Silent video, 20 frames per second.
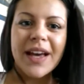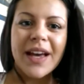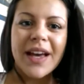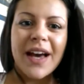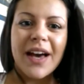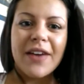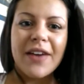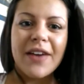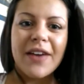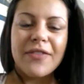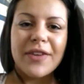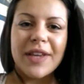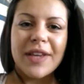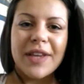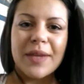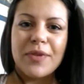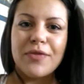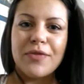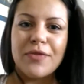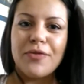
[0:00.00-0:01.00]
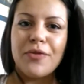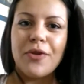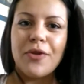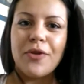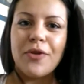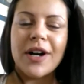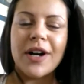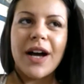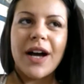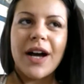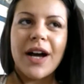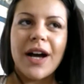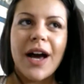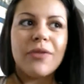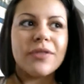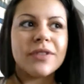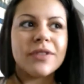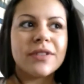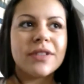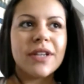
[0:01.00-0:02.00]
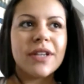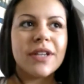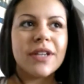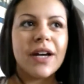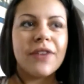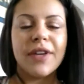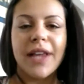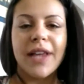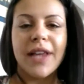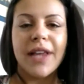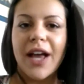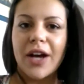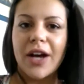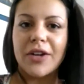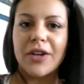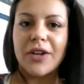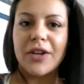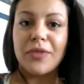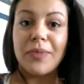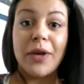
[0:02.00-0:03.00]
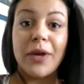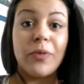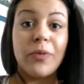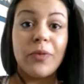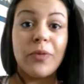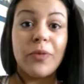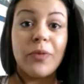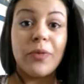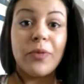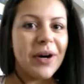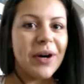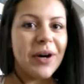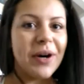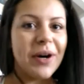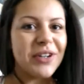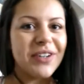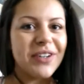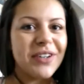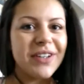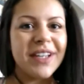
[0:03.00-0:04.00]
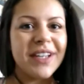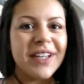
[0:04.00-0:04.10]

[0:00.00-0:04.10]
I feel like before I would rely a lot on my willpower